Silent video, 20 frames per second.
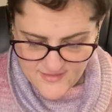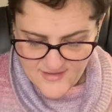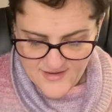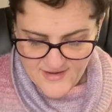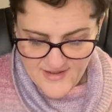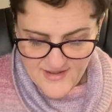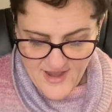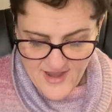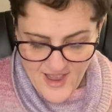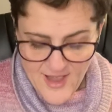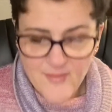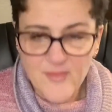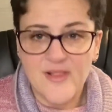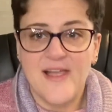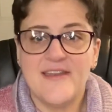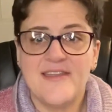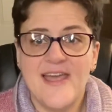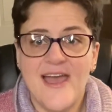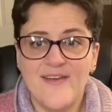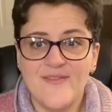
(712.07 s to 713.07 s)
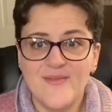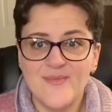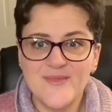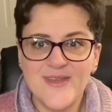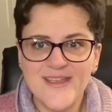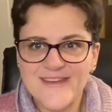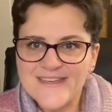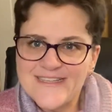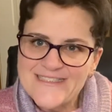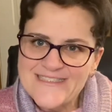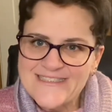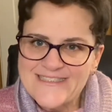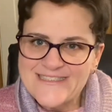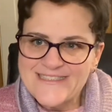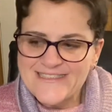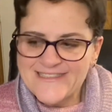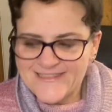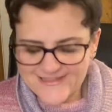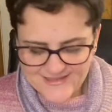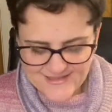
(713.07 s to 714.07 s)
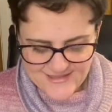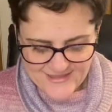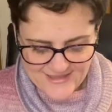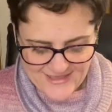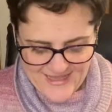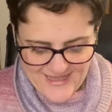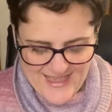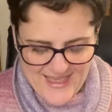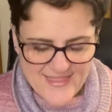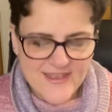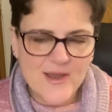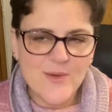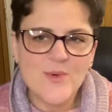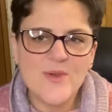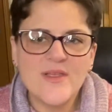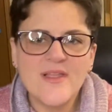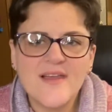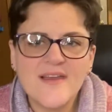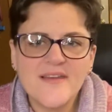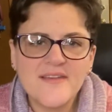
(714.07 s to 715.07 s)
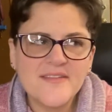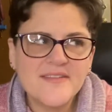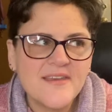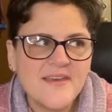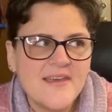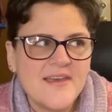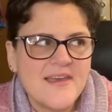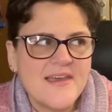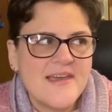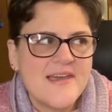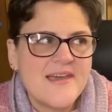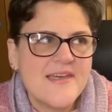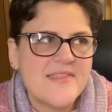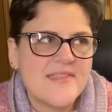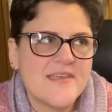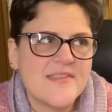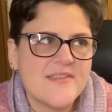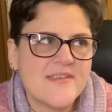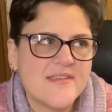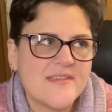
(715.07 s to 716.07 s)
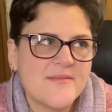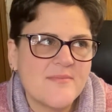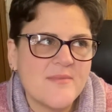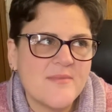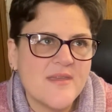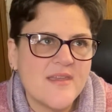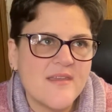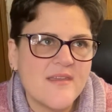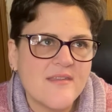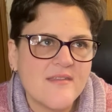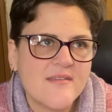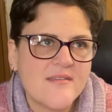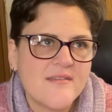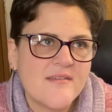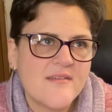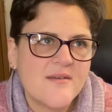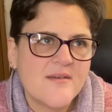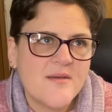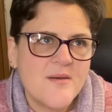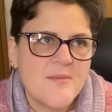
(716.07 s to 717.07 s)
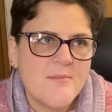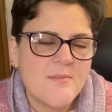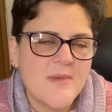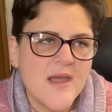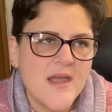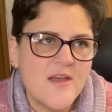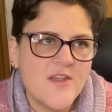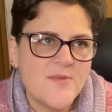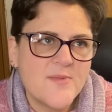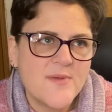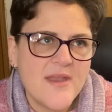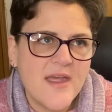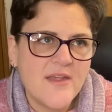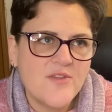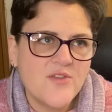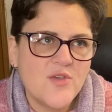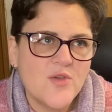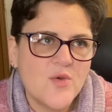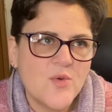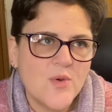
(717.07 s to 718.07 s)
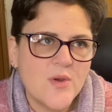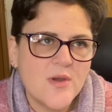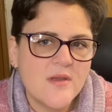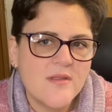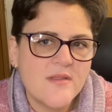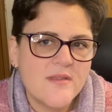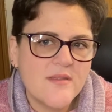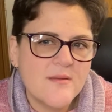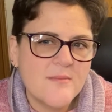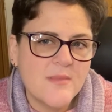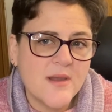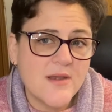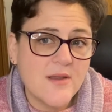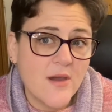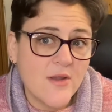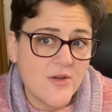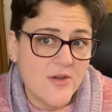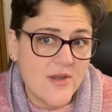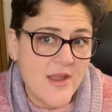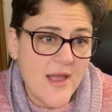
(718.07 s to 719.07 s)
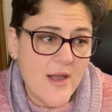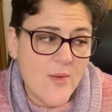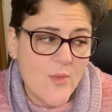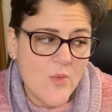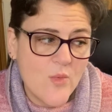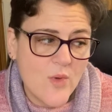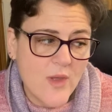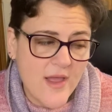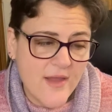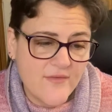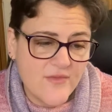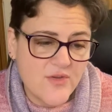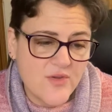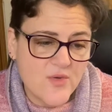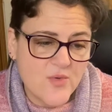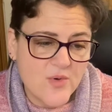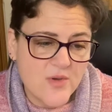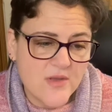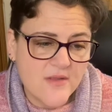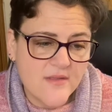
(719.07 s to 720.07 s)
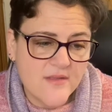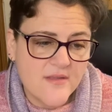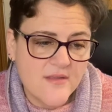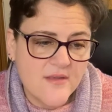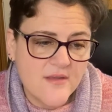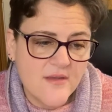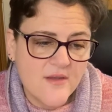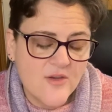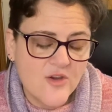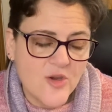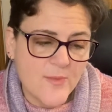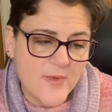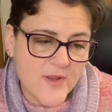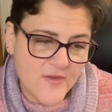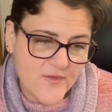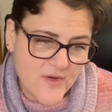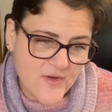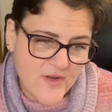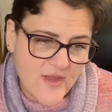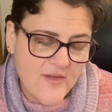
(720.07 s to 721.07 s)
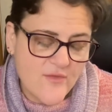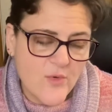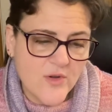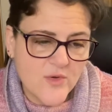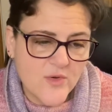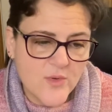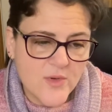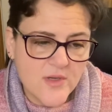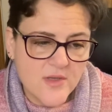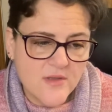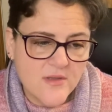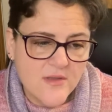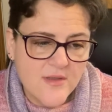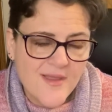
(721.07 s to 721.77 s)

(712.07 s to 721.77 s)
And I'm glad to have them done. And then I realized that this means my husband has two quilts. My daughter now will have two quilts. Best friend will have one quilt.